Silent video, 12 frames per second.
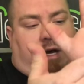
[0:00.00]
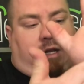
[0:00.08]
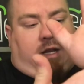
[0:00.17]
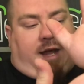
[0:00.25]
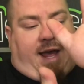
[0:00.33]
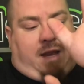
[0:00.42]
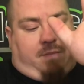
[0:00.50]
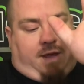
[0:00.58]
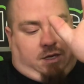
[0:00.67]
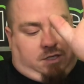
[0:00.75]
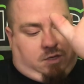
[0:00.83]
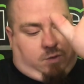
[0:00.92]

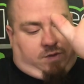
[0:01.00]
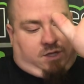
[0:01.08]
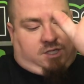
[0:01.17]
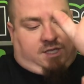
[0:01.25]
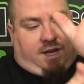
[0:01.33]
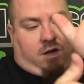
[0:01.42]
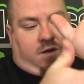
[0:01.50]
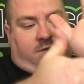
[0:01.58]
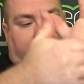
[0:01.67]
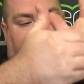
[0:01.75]
alignment with the center of